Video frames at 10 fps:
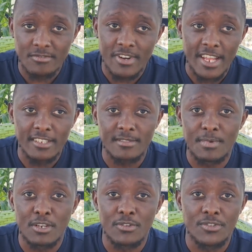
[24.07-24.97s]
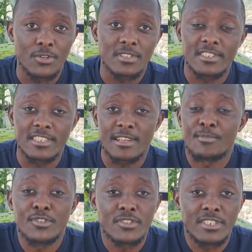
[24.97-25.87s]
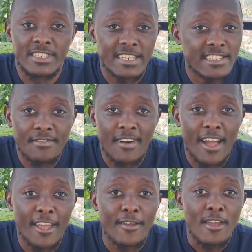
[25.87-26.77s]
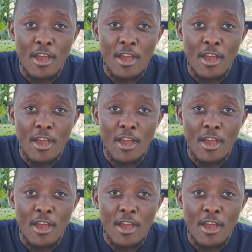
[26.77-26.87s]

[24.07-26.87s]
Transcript: to write because you're just supposed to justify